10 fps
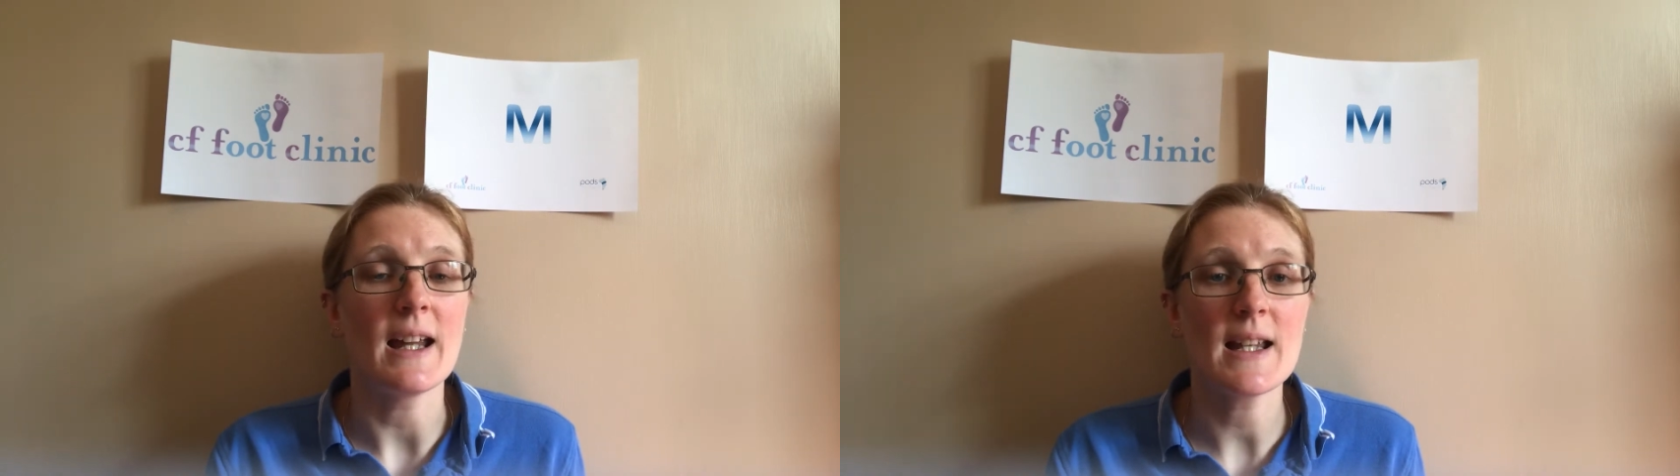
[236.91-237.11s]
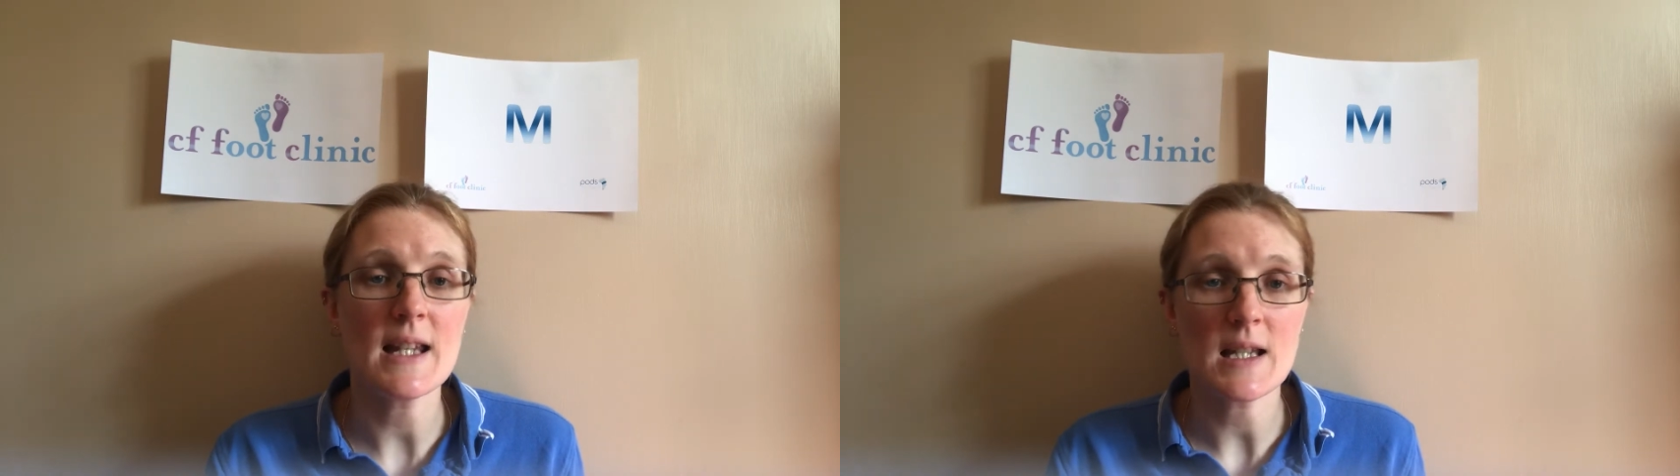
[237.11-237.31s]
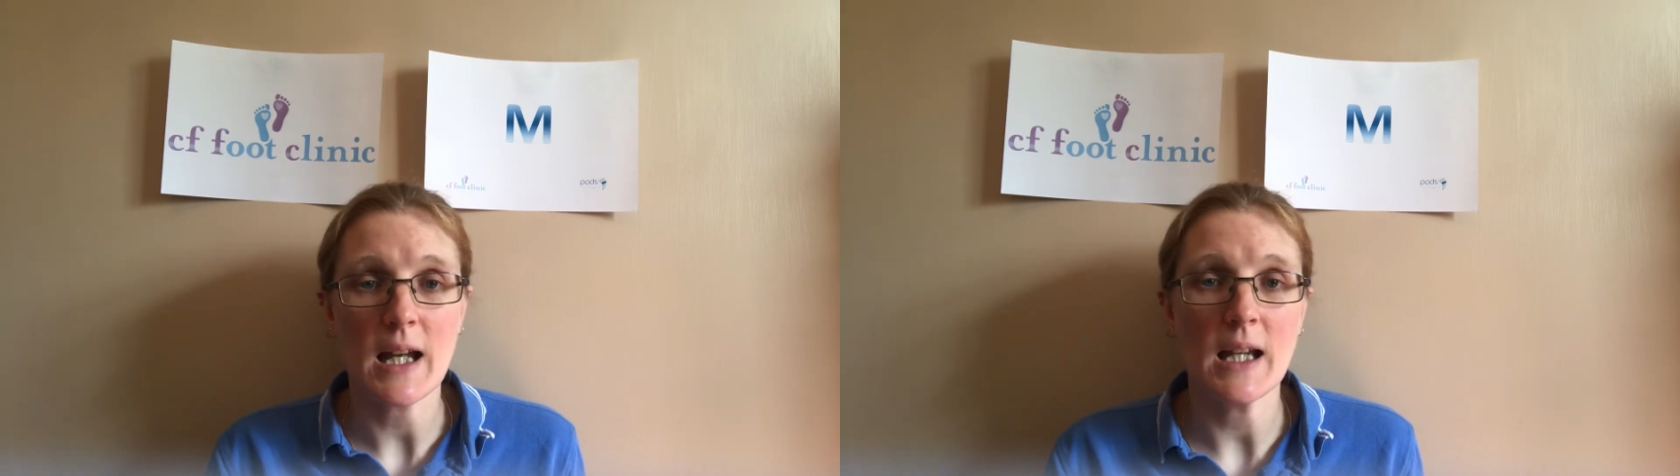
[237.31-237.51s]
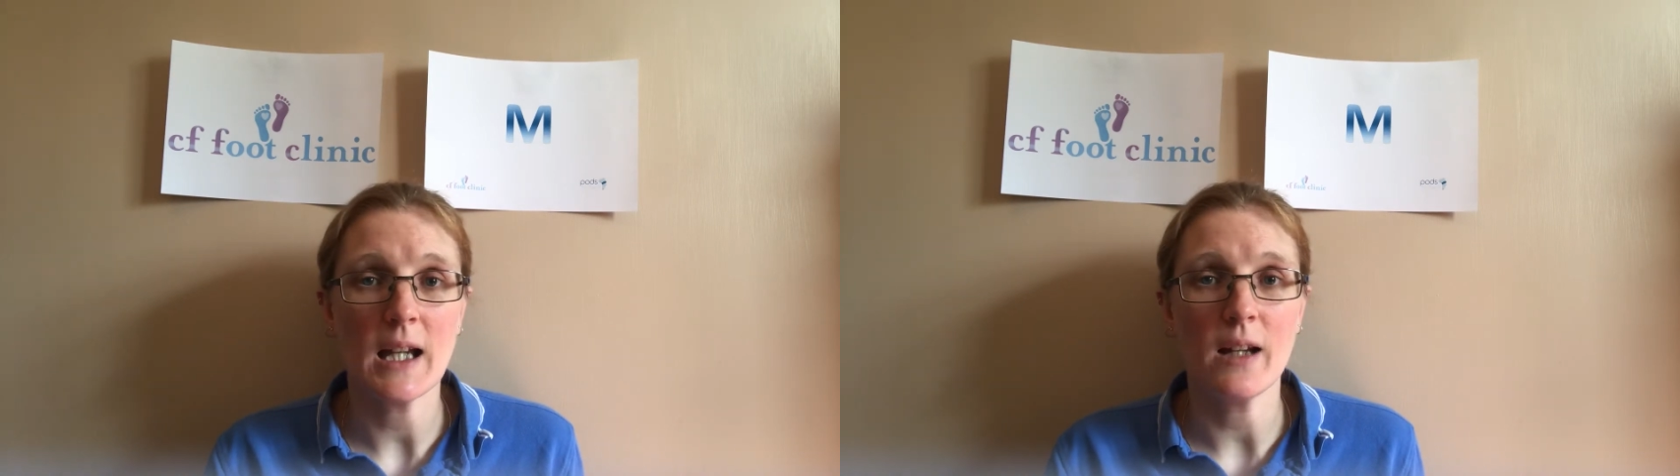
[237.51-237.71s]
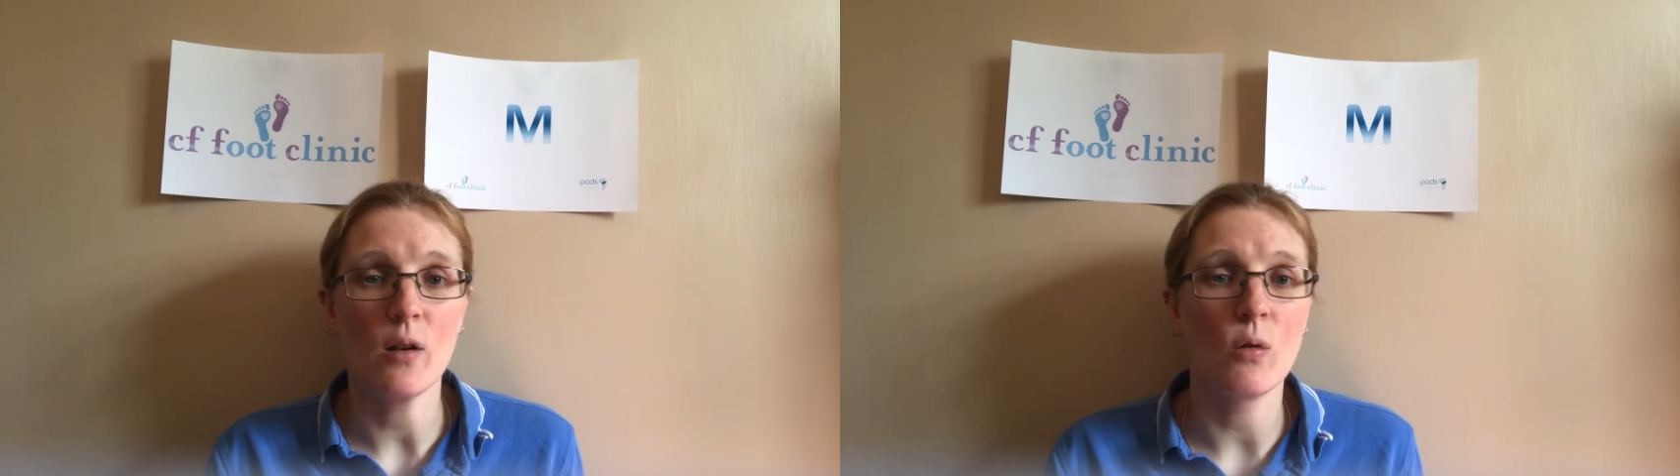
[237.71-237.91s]
Is it
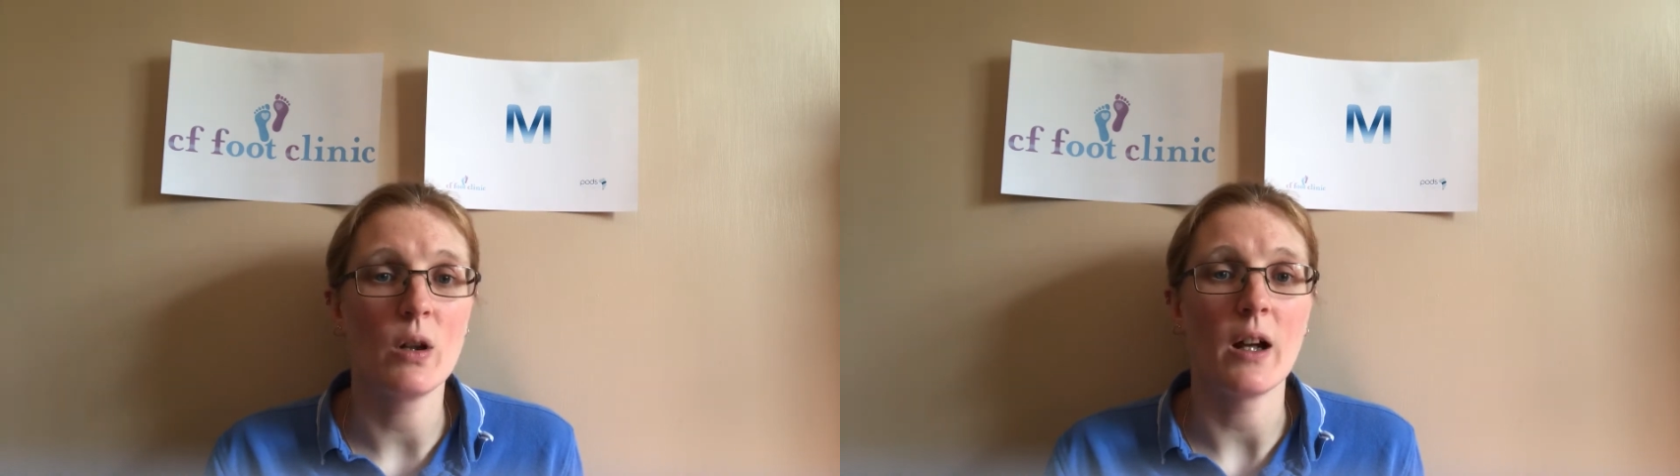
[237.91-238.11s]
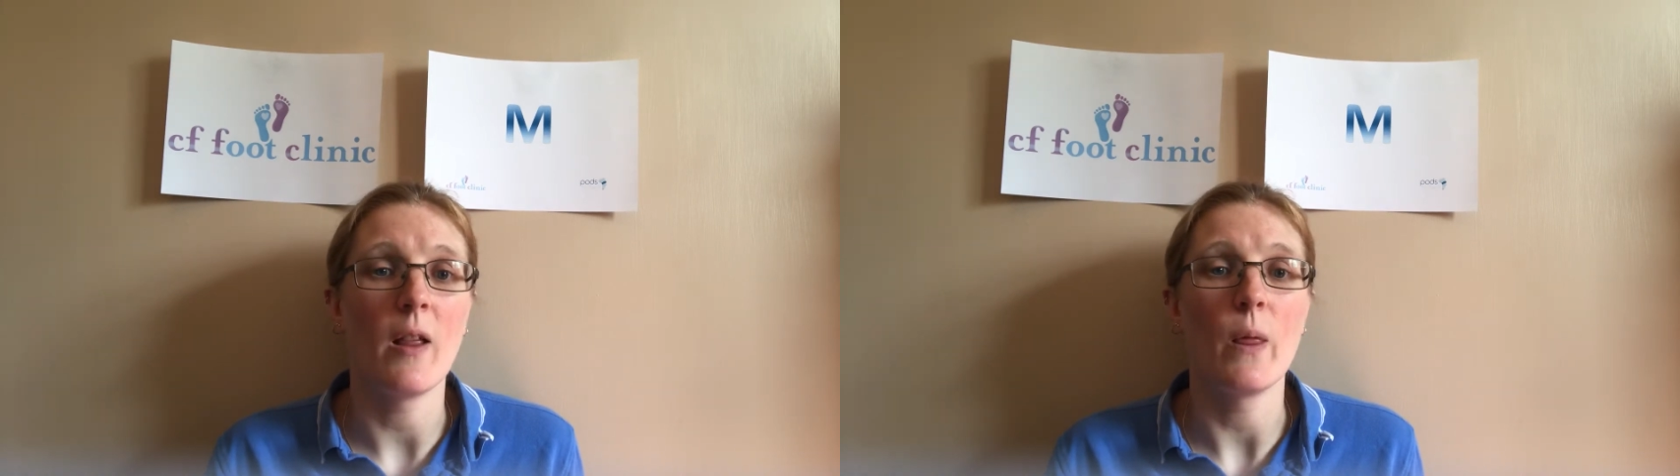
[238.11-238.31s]
taking longer